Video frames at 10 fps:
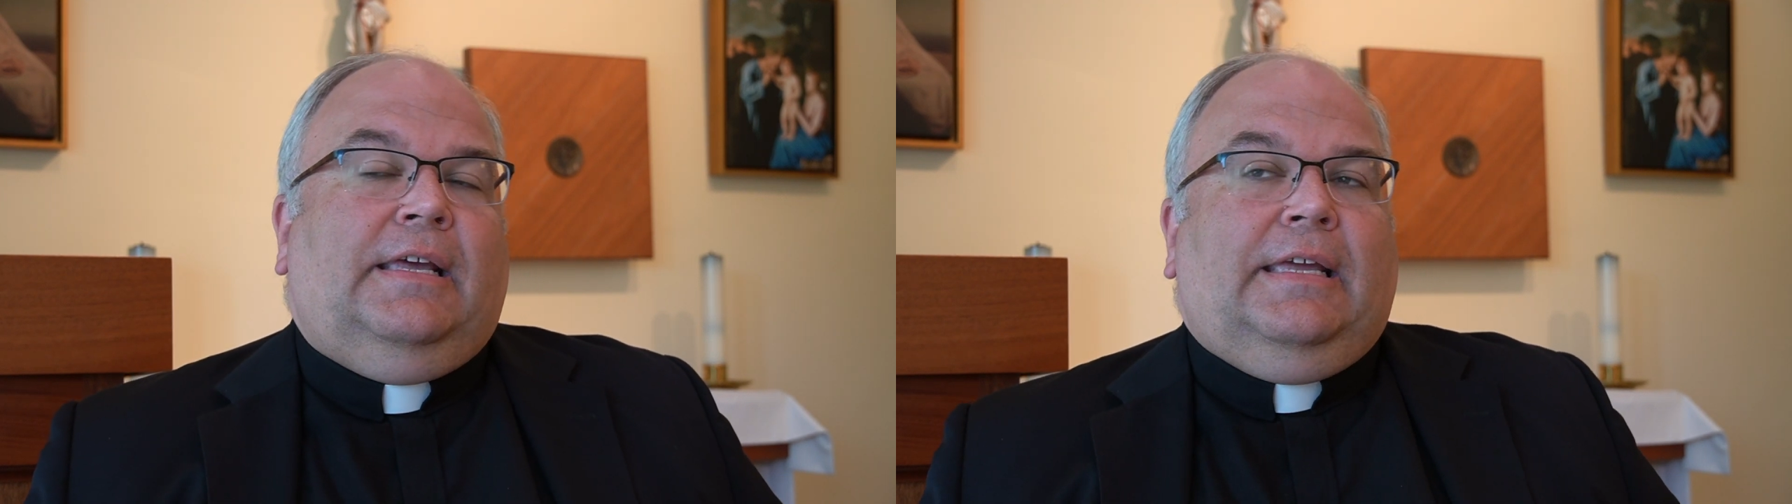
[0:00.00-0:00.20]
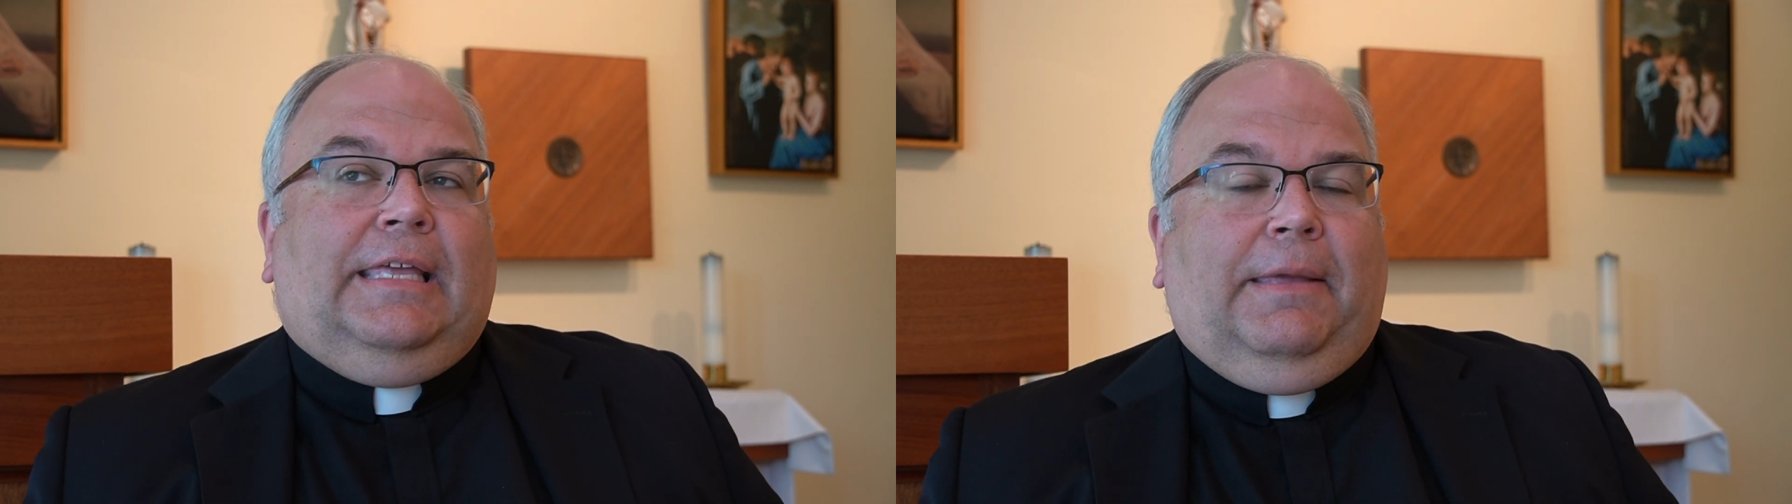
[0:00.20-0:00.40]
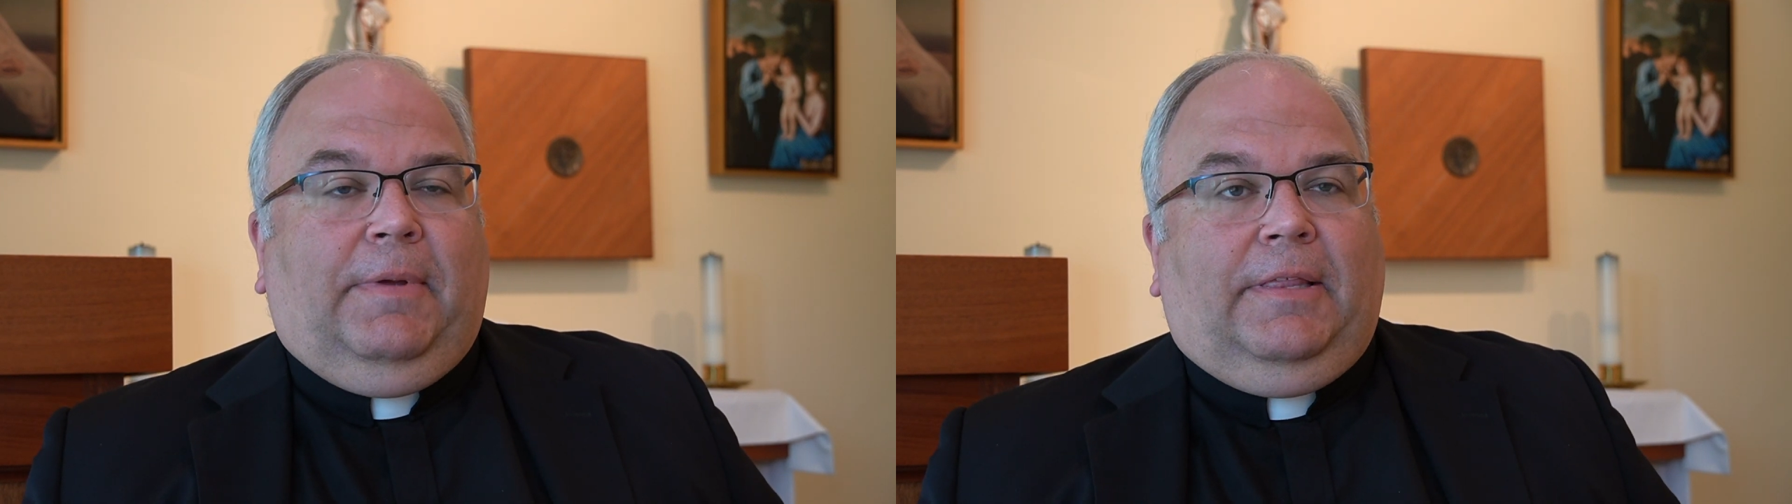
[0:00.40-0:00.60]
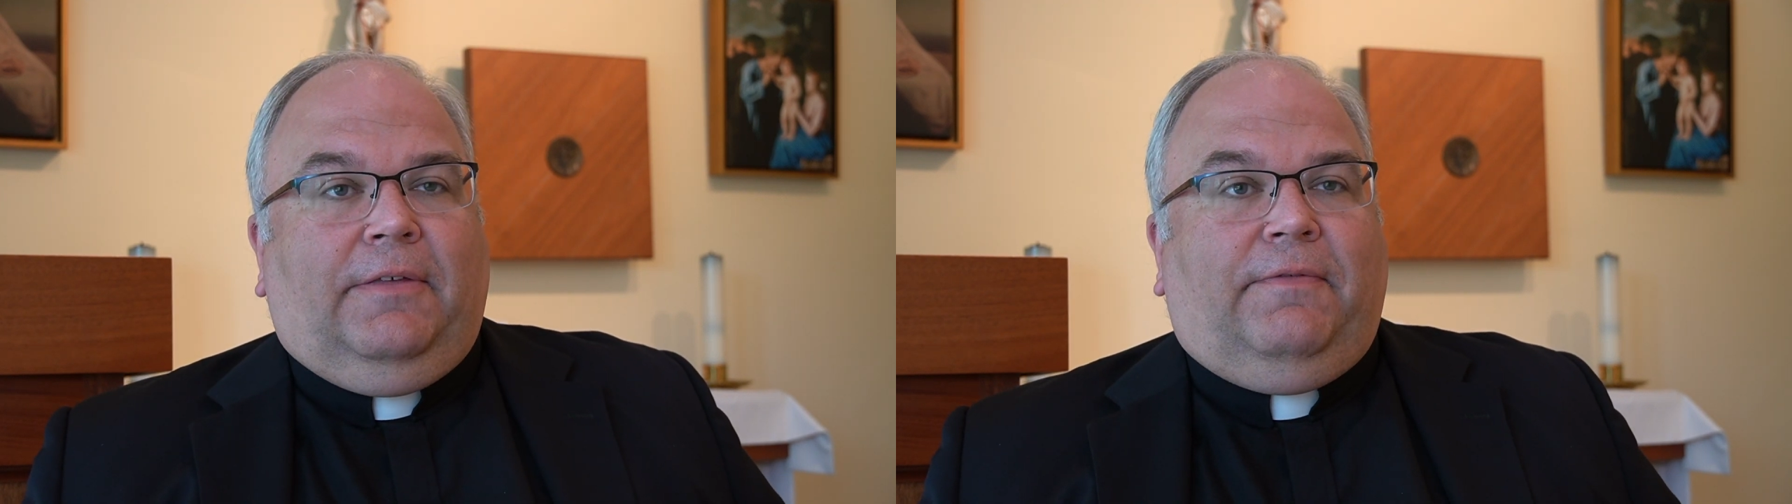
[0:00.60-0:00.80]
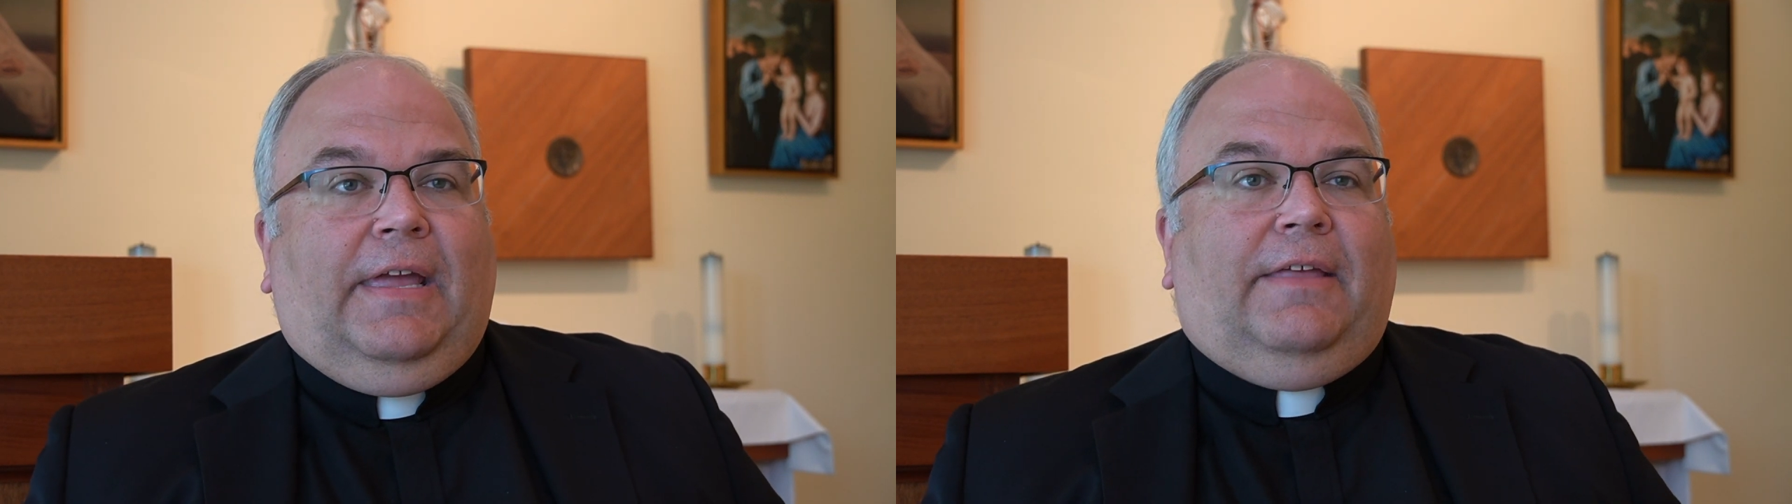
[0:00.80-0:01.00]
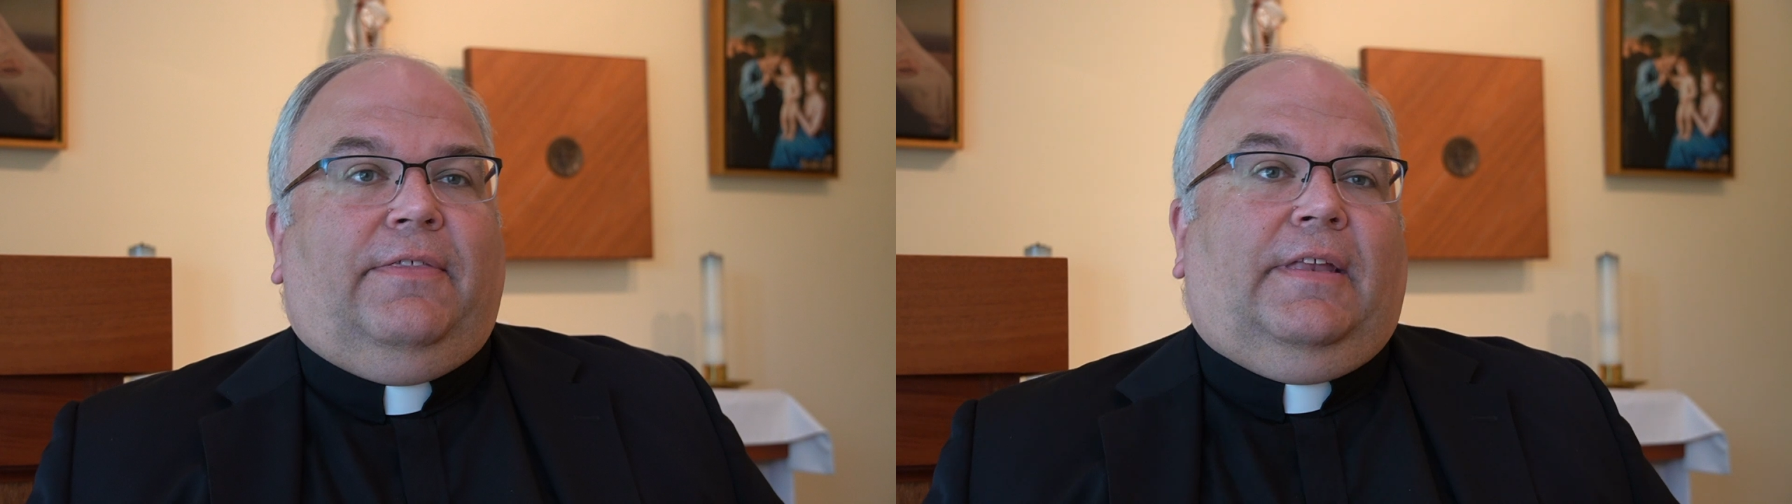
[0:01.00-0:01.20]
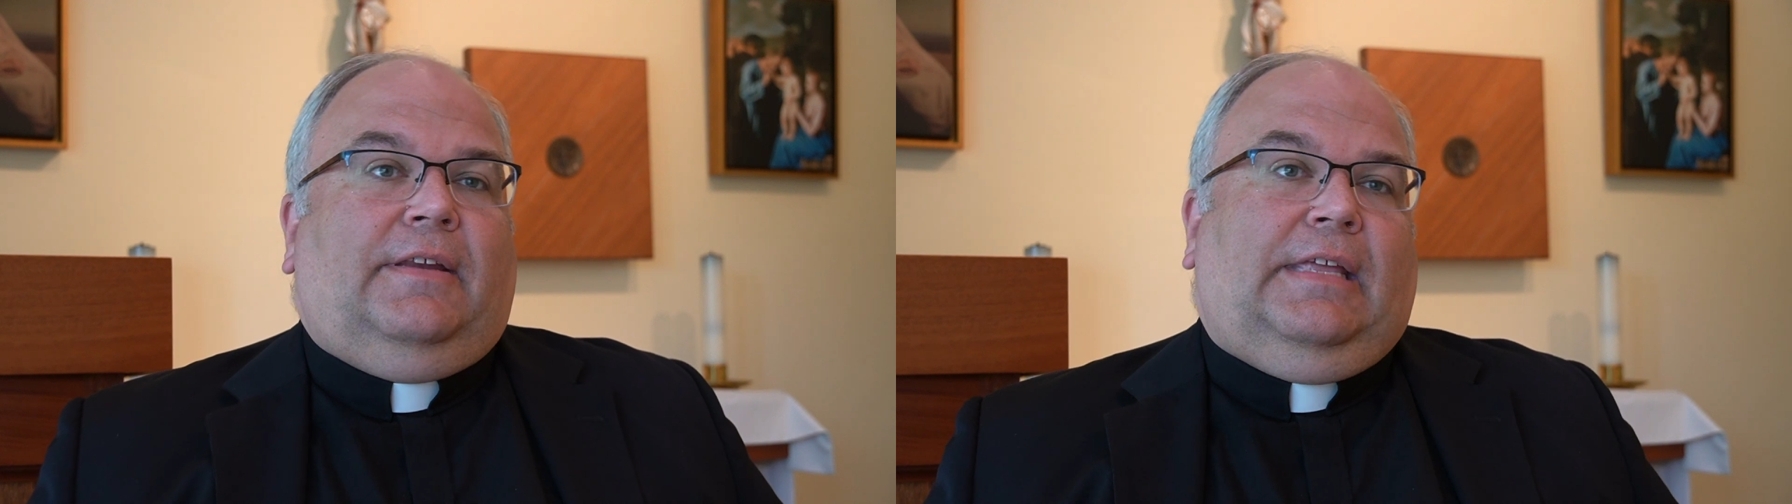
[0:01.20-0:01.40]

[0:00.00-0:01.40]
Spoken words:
keeping the faith and